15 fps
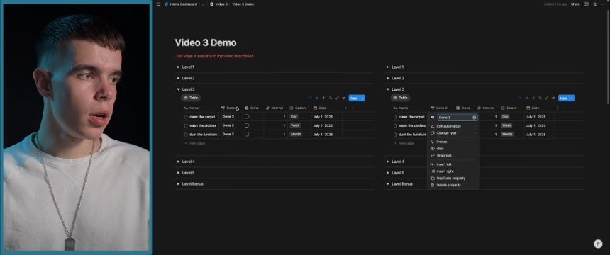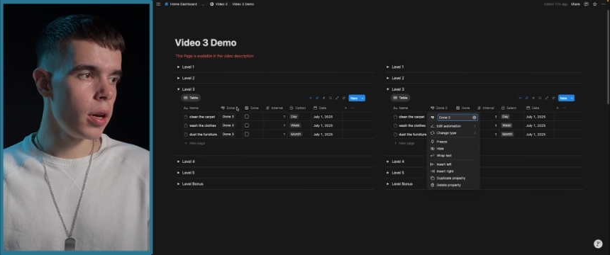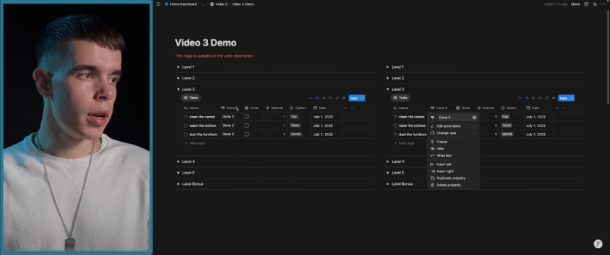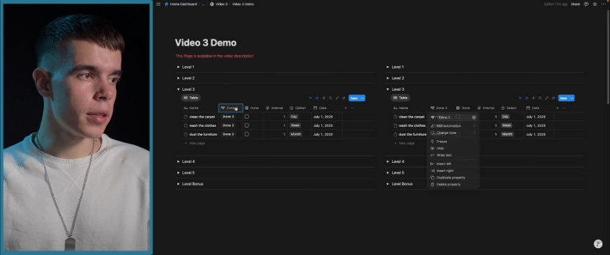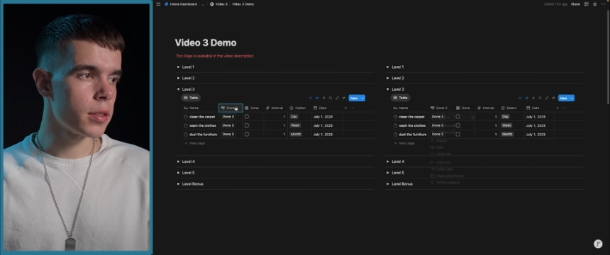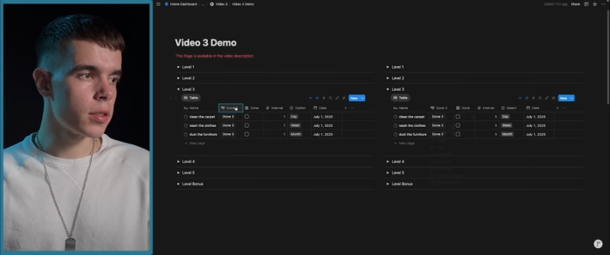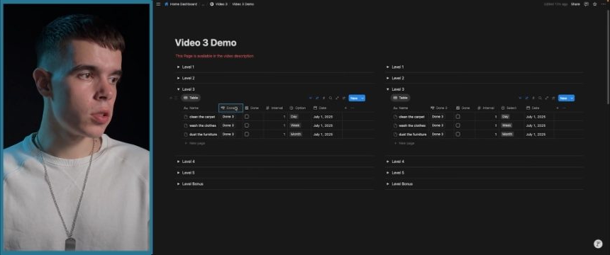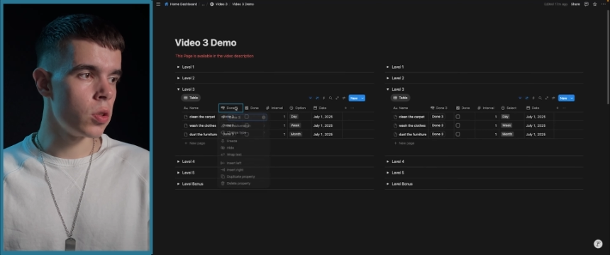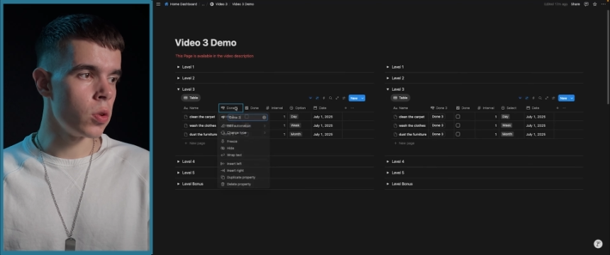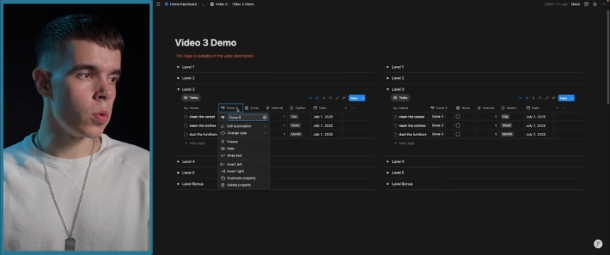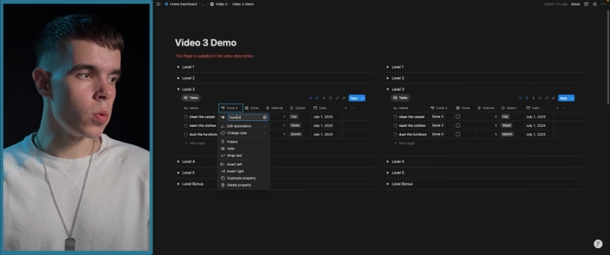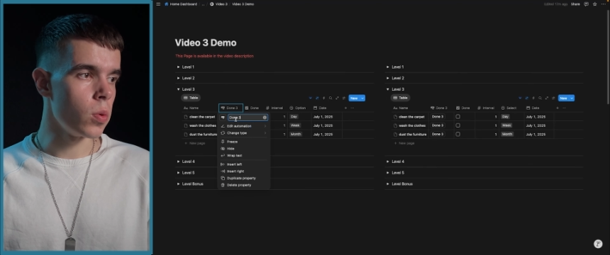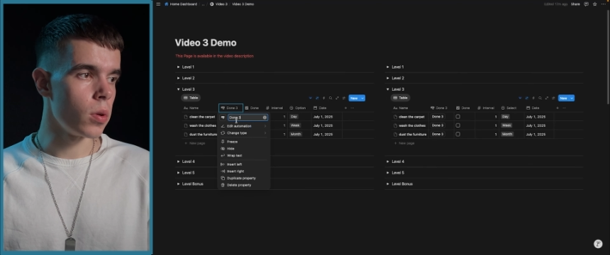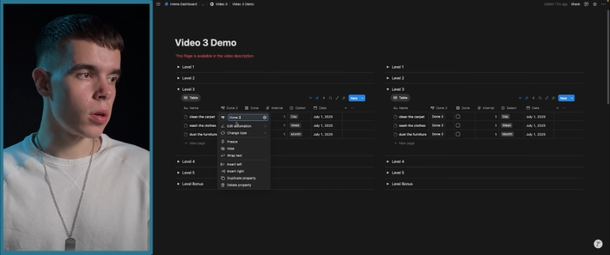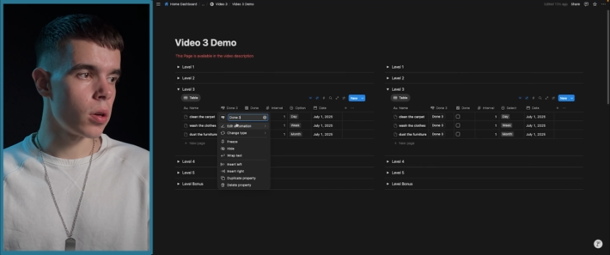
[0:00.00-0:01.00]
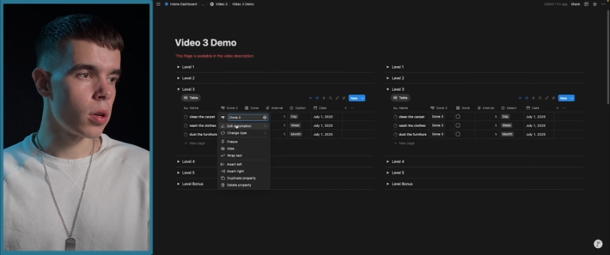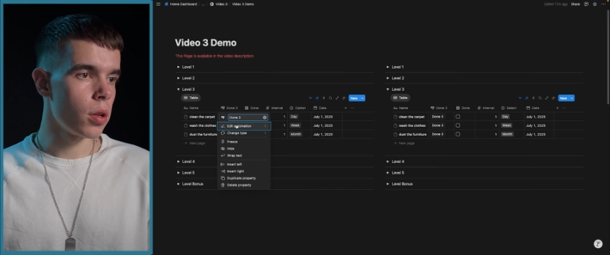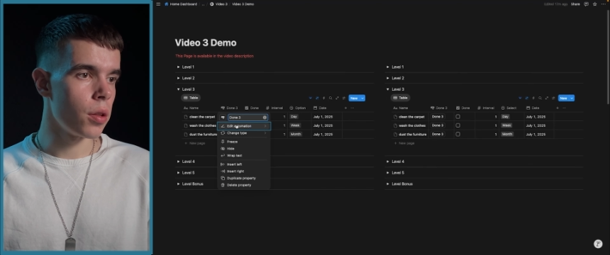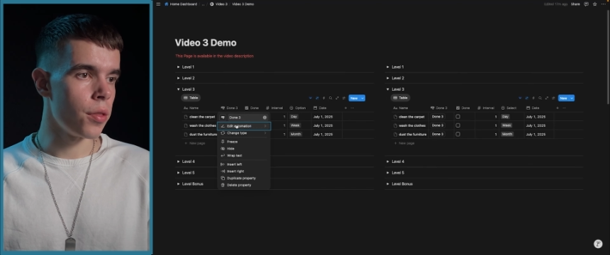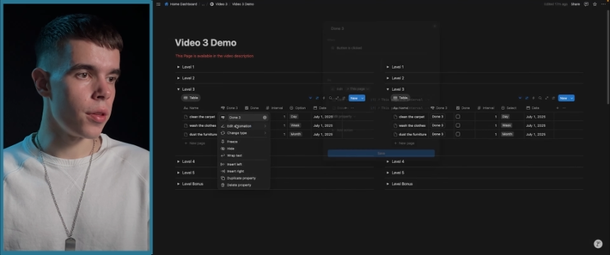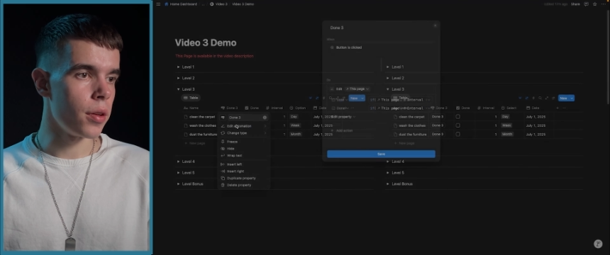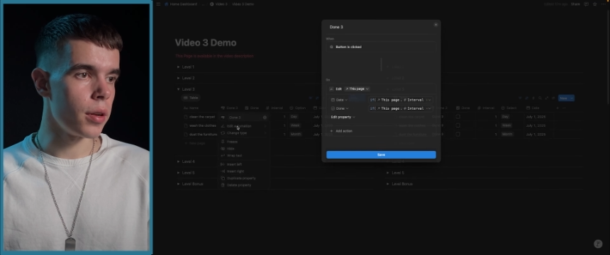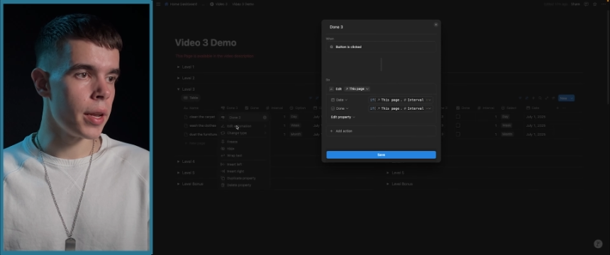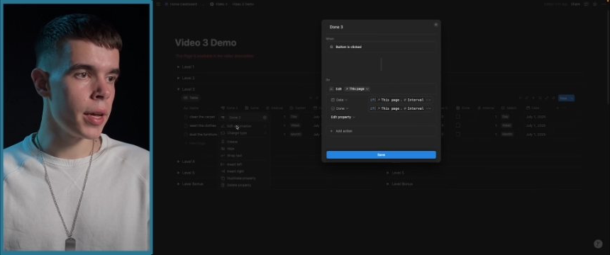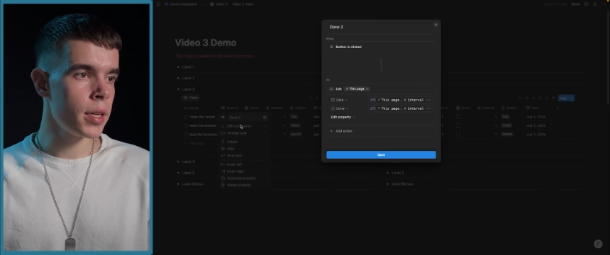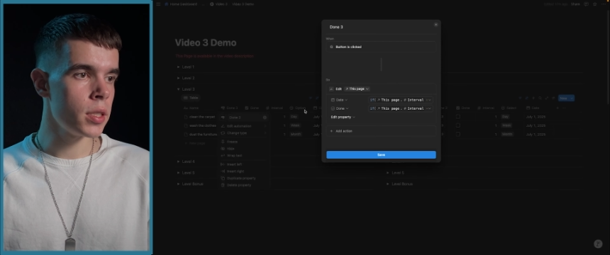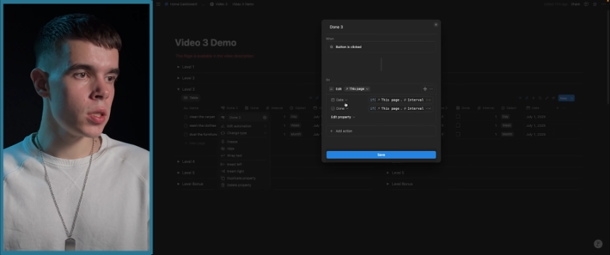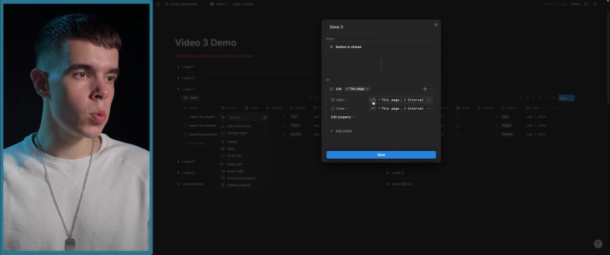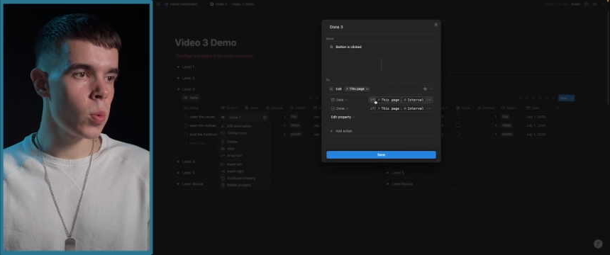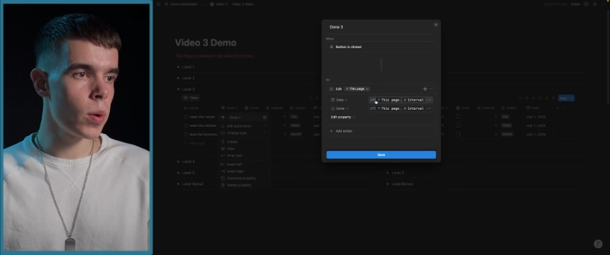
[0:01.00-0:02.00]
let's do the
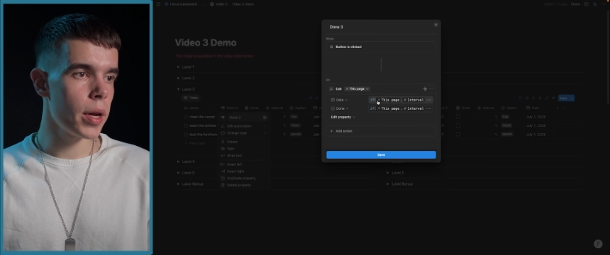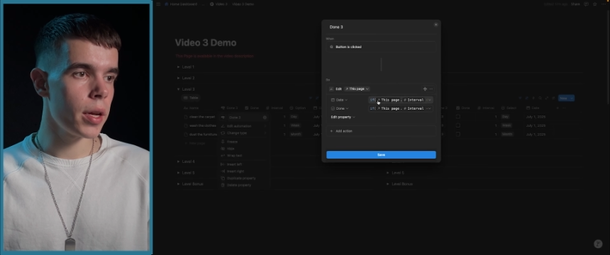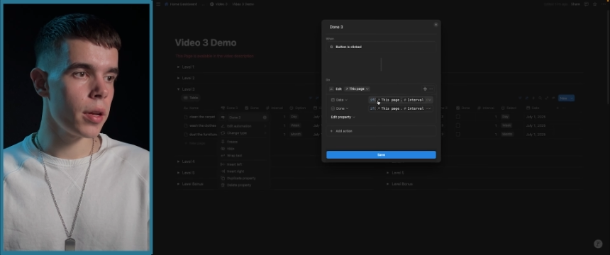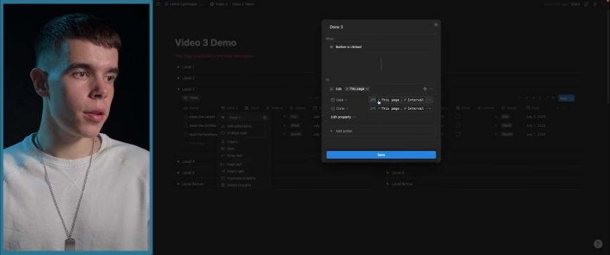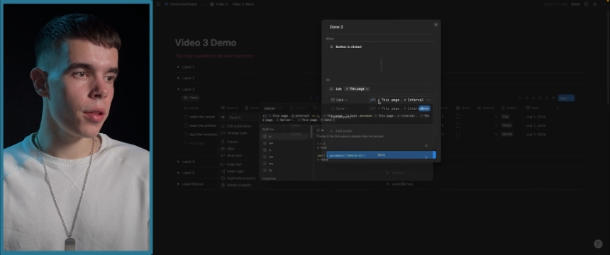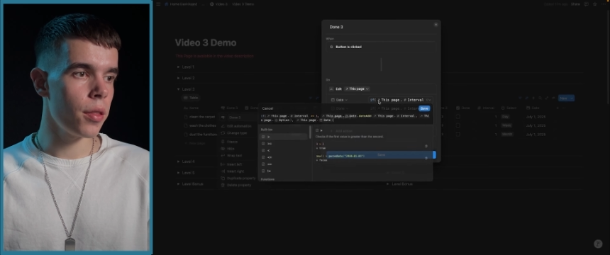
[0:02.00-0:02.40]
lazy way